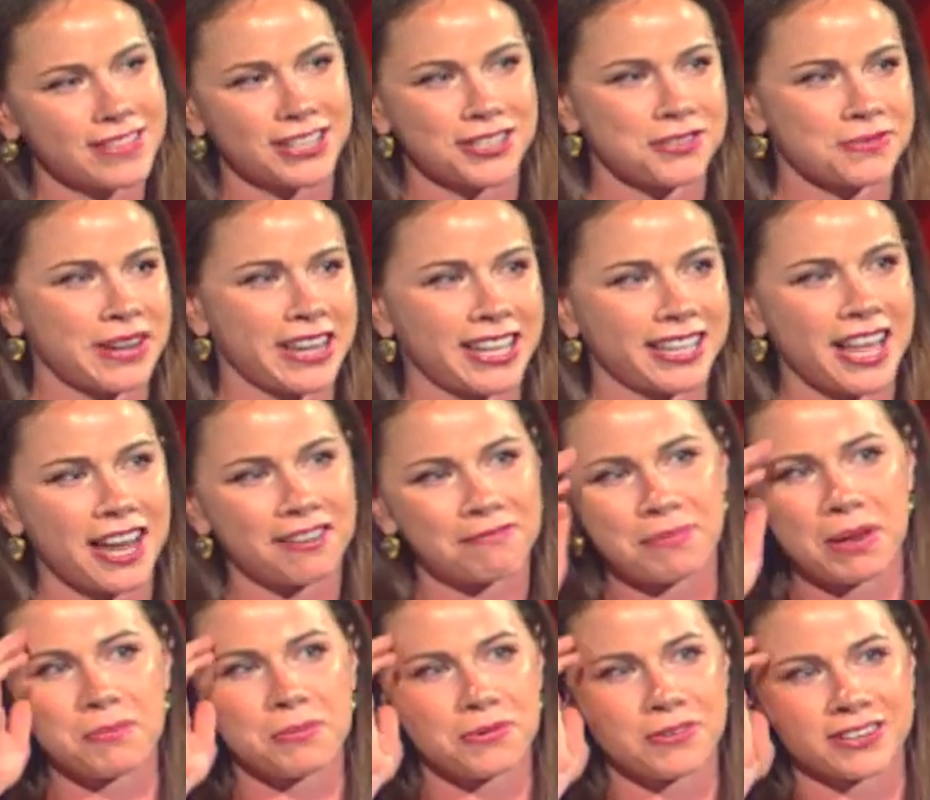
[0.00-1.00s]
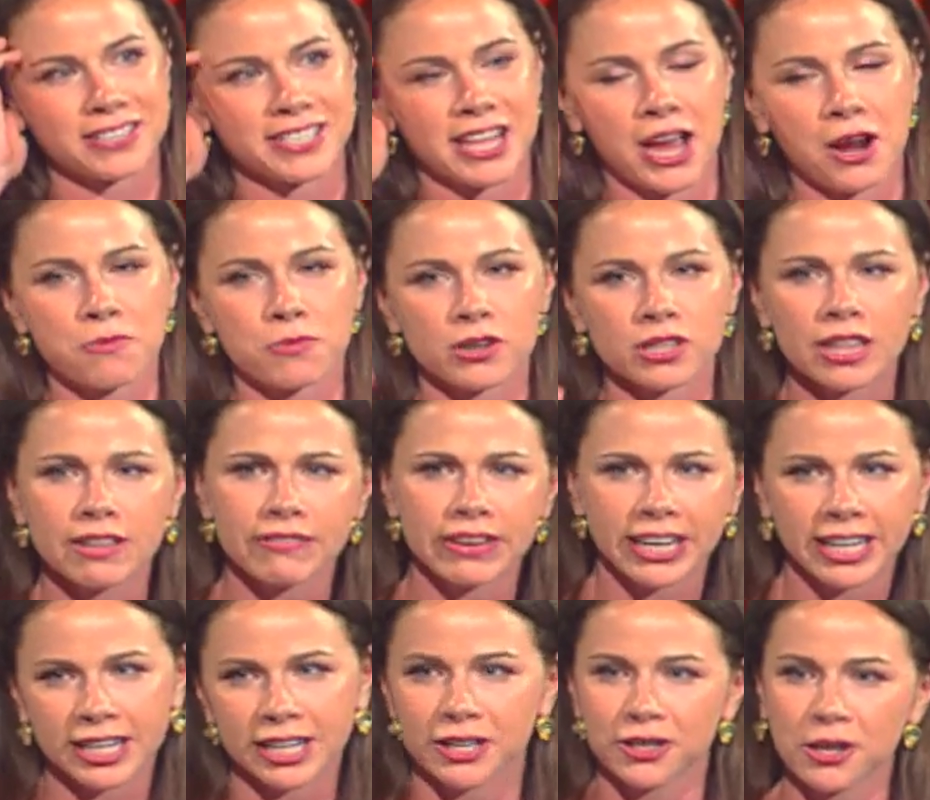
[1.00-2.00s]
this week a lot of people were saying we're
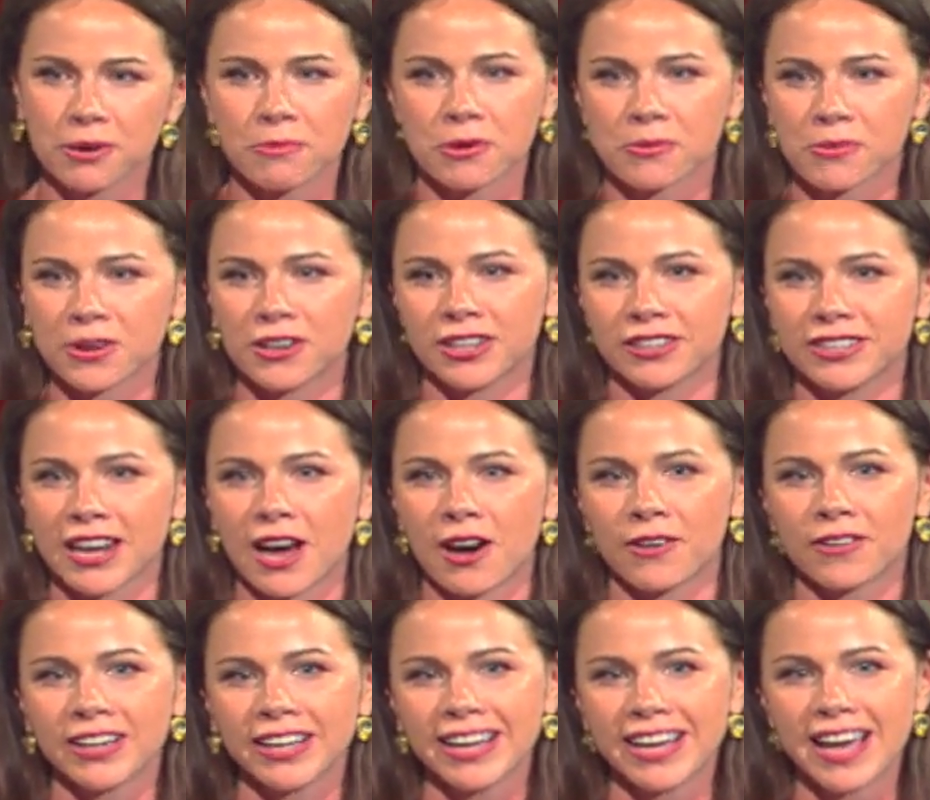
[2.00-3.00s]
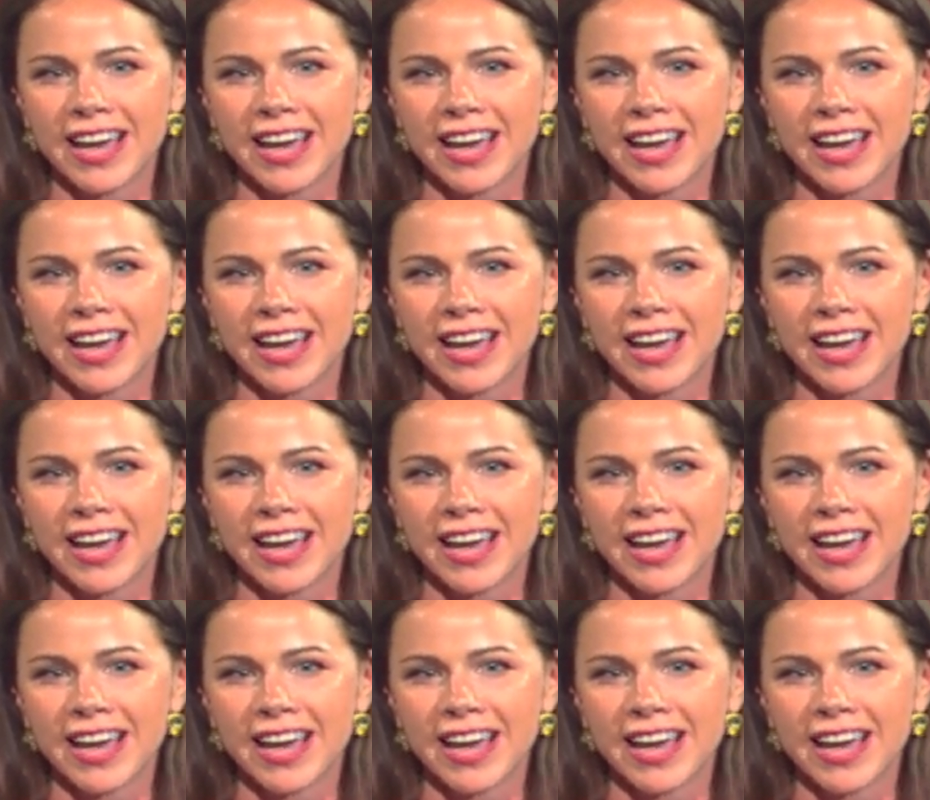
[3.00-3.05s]
living in a global world now.